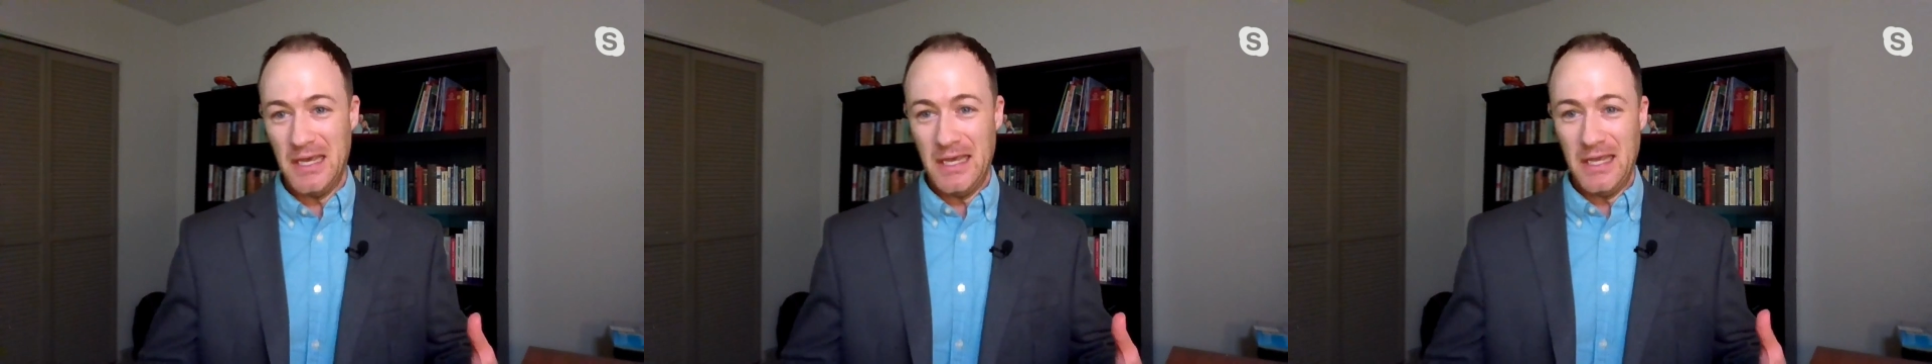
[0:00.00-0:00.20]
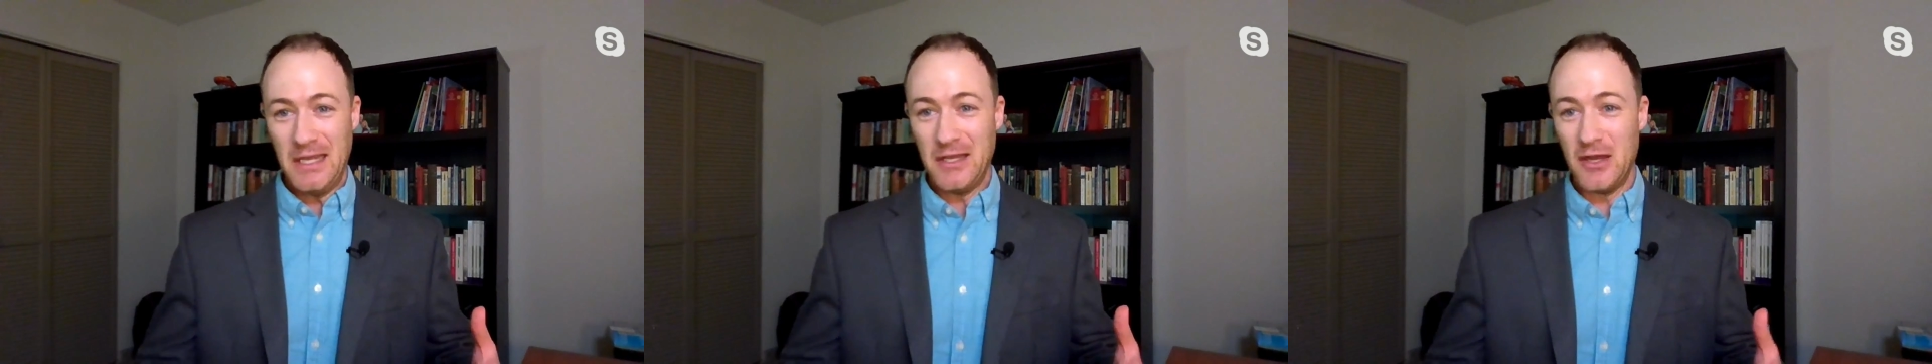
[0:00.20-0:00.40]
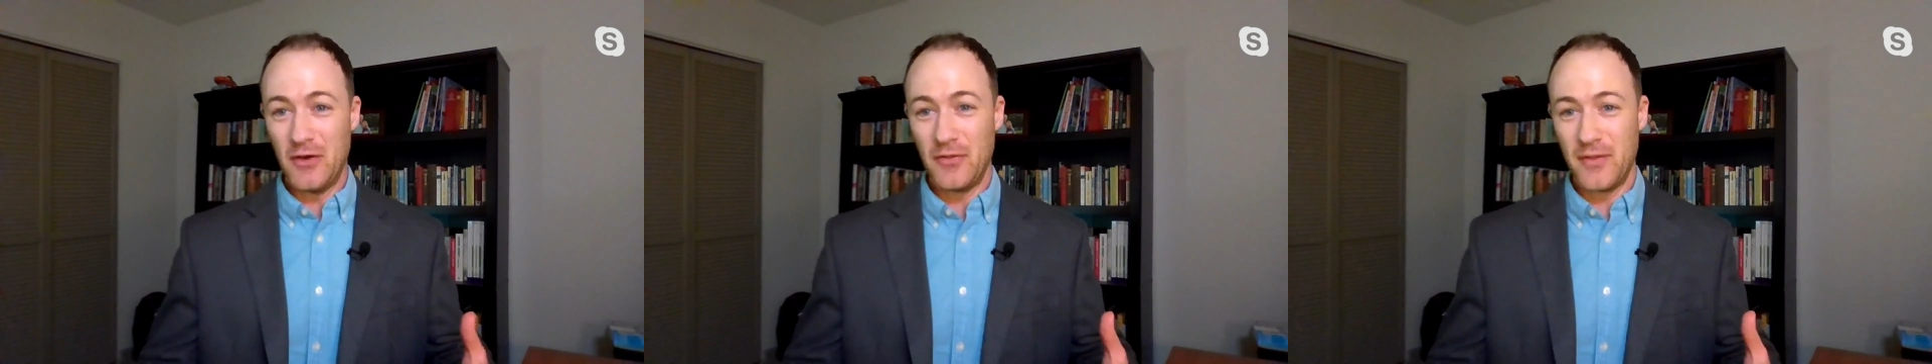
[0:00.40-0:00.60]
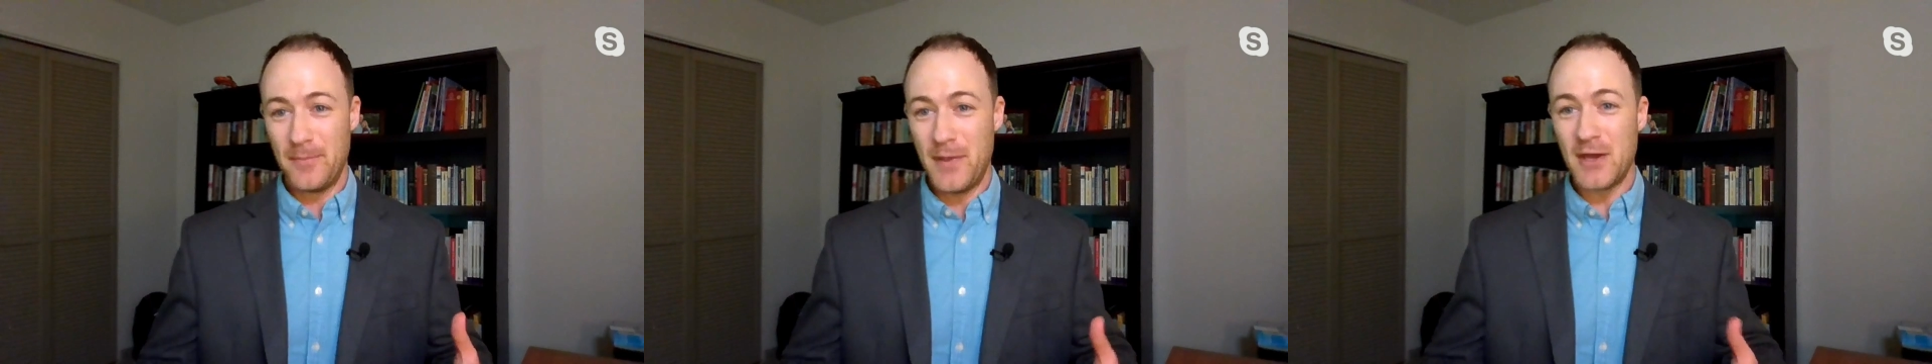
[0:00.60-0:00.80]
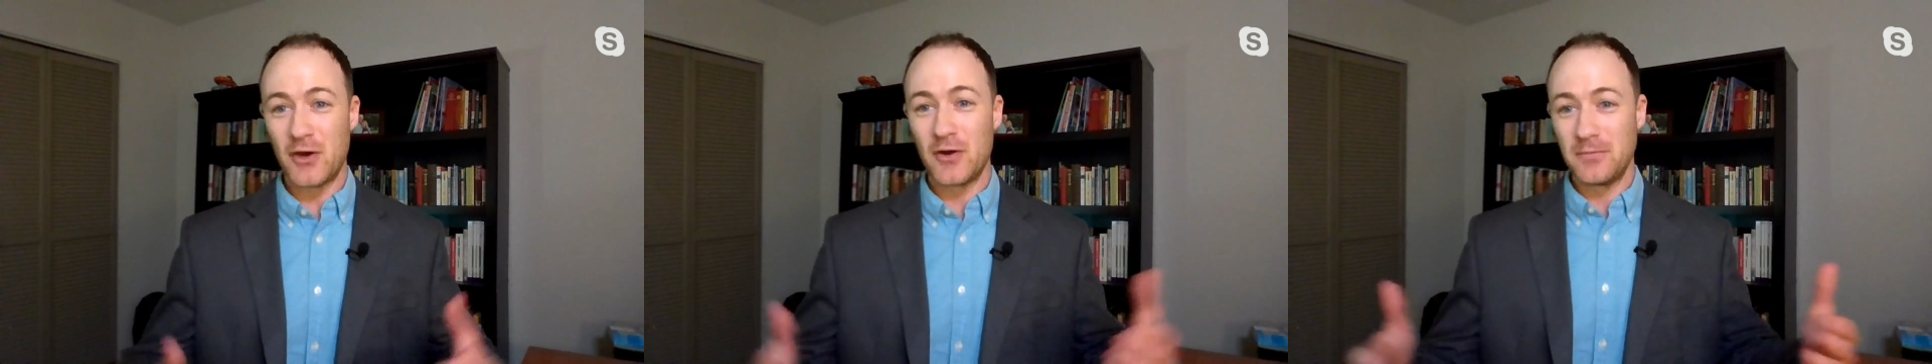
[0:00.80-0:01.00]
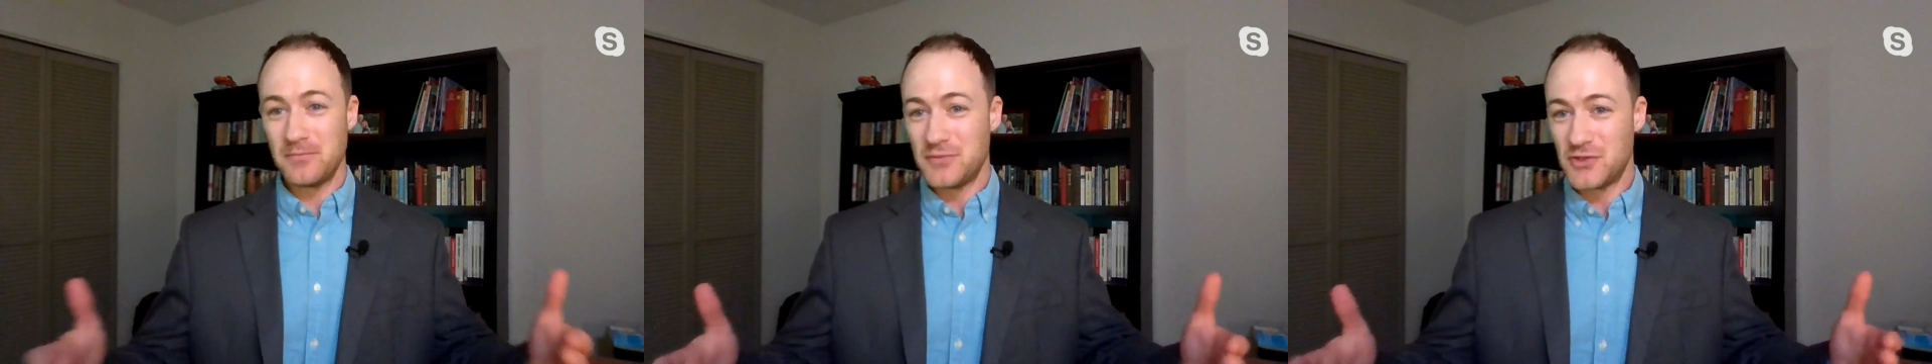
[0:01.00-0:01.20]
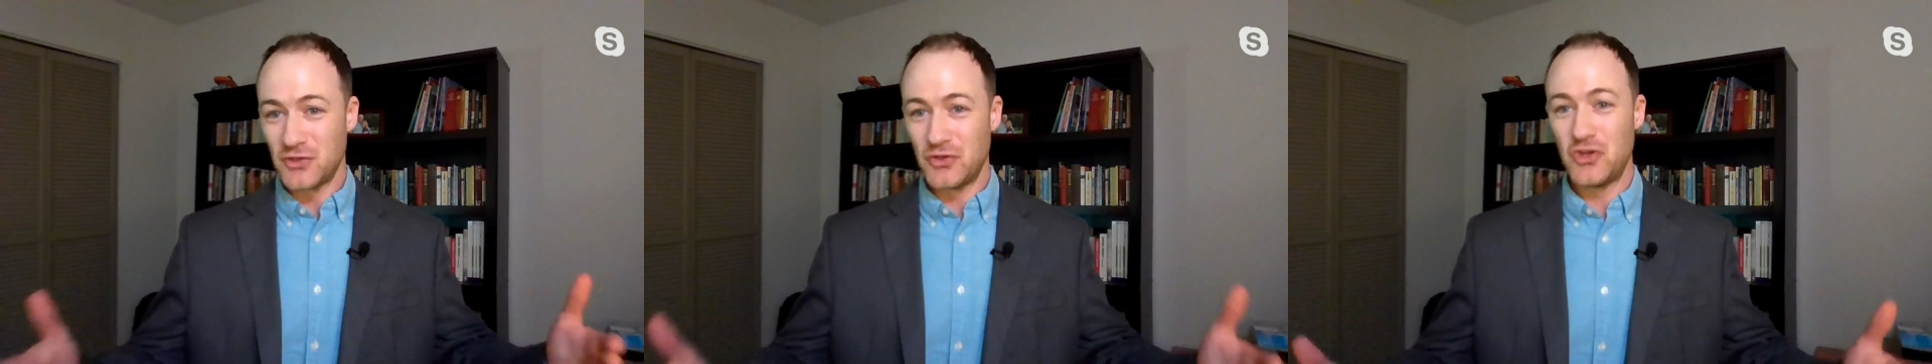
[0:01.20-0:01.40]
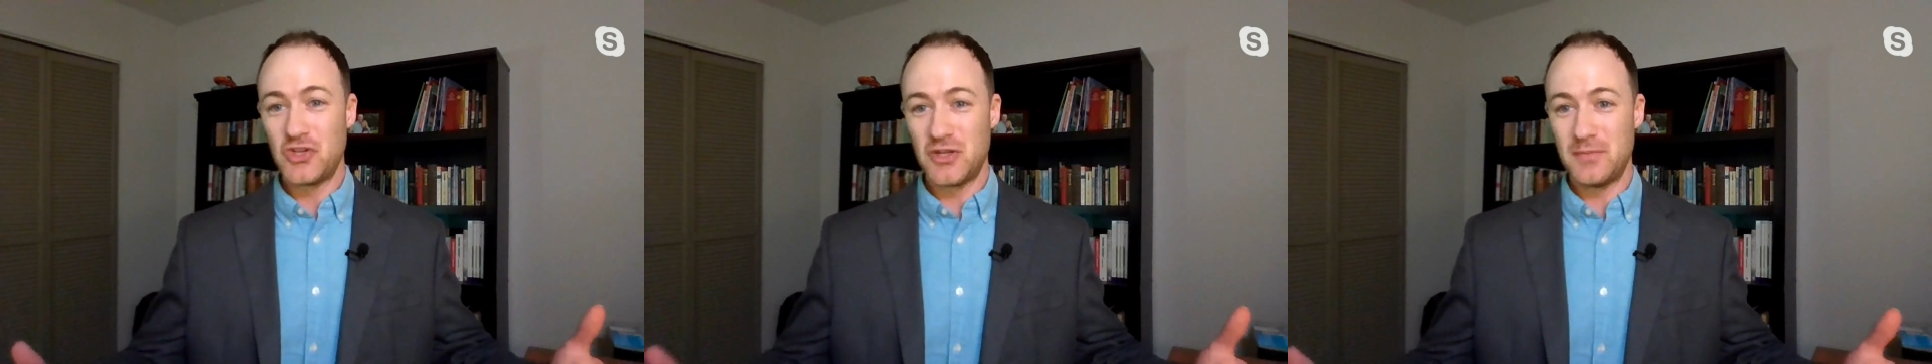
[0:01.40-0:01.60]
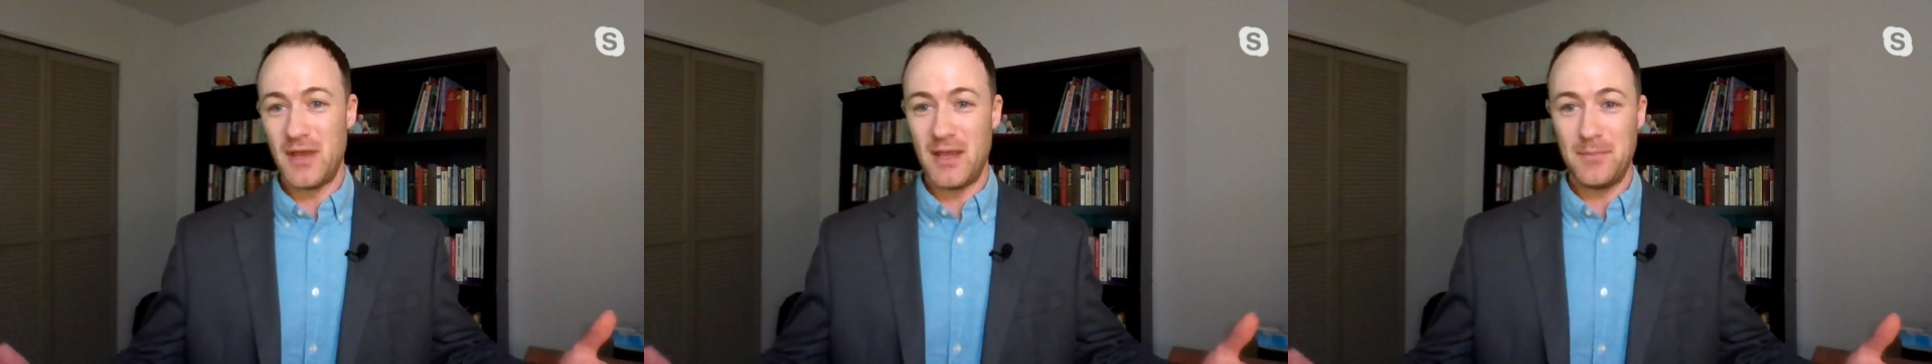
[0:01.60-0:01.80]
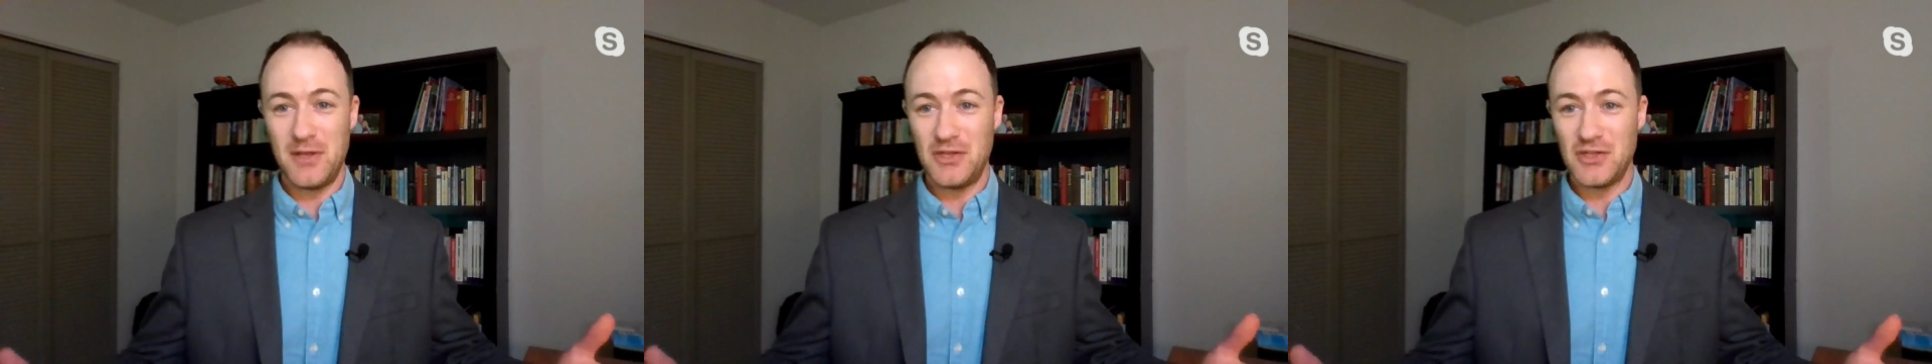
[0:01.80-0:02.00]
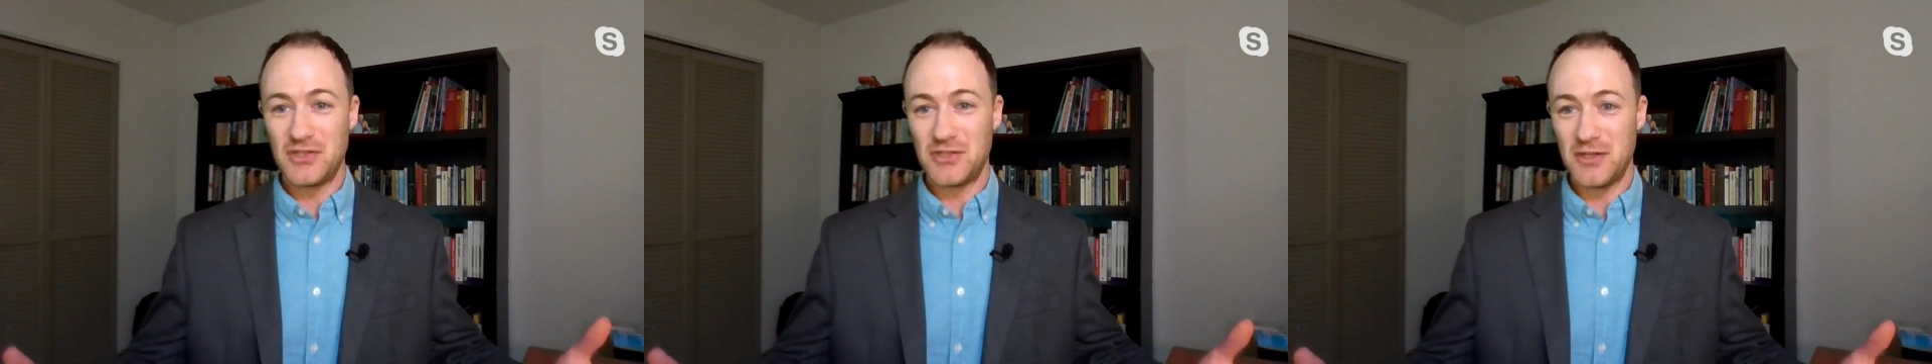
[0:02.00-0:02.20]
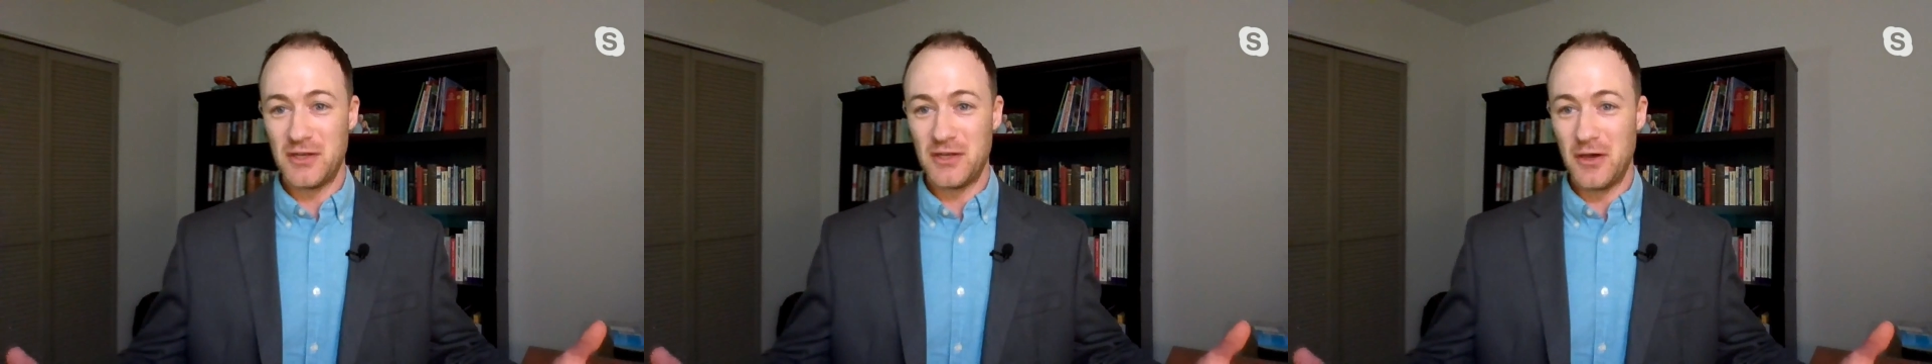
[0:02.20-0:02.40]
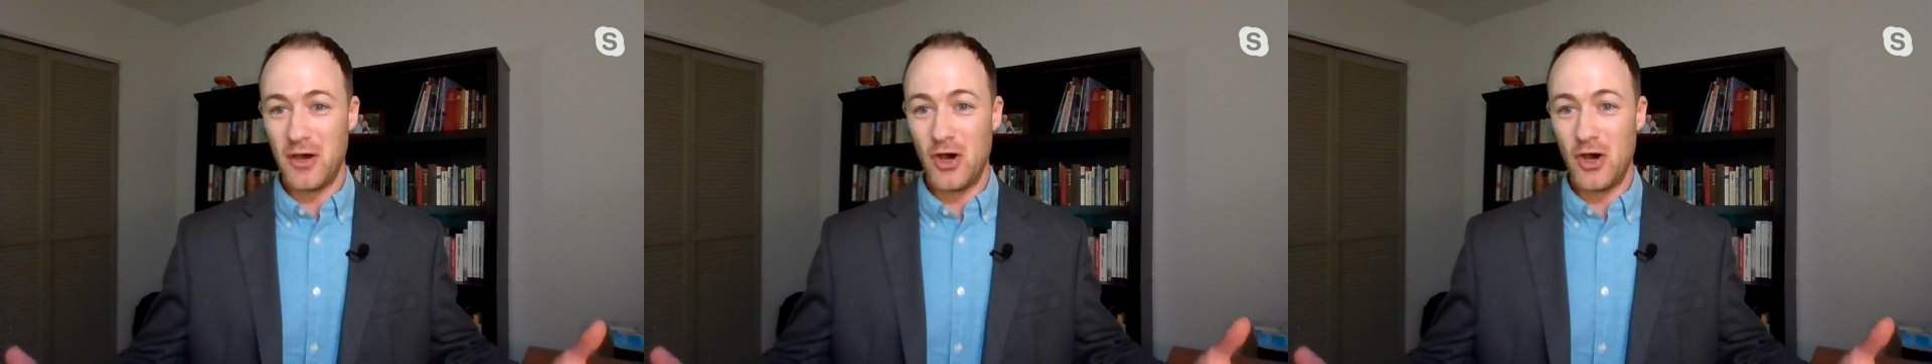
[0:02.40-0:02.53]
you know the better solution may be just to